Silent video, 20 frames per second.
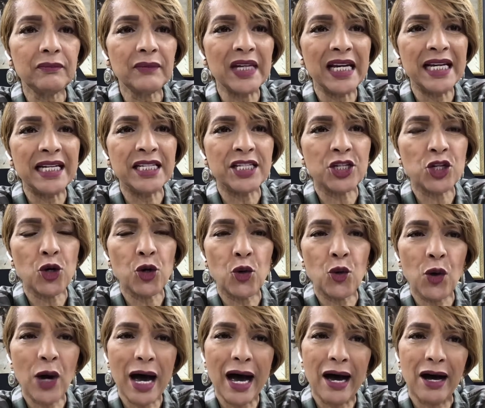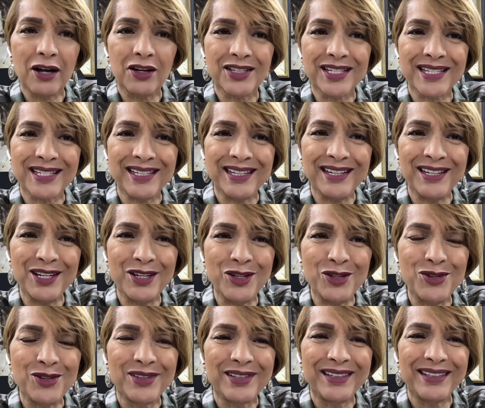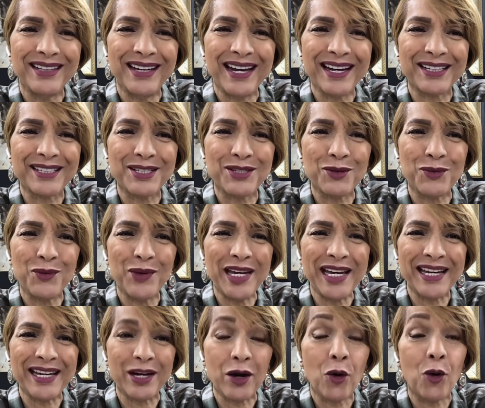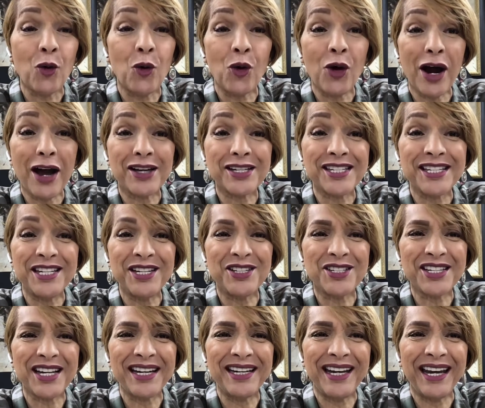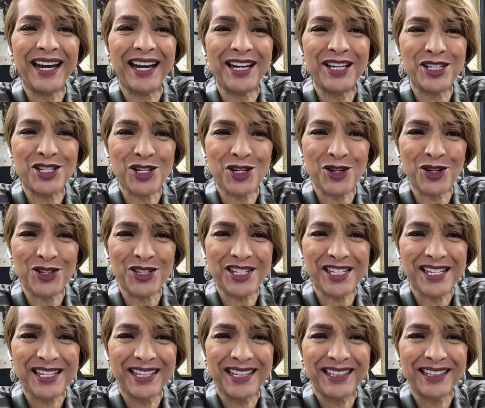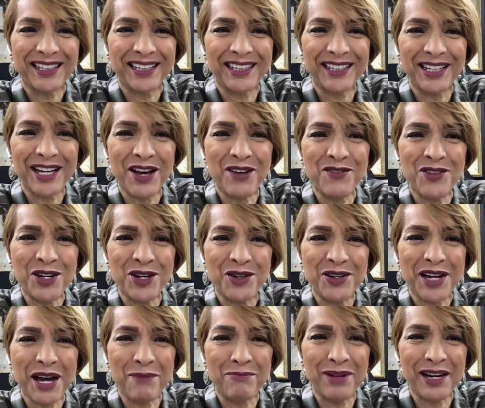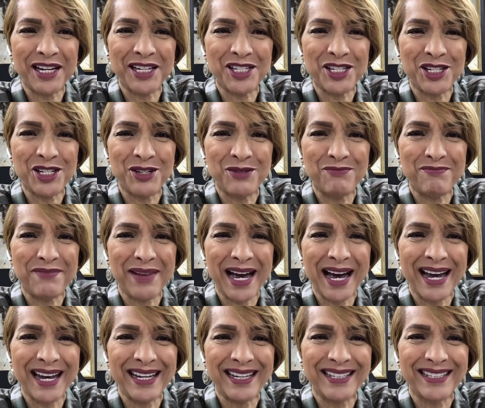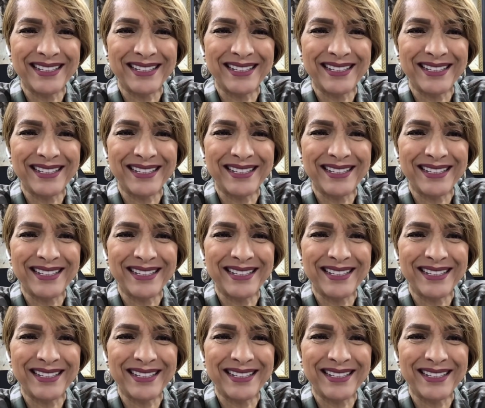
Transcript: and so I'll see you next week or I'll see you Sunday in church. Love you. God bless you. Bye.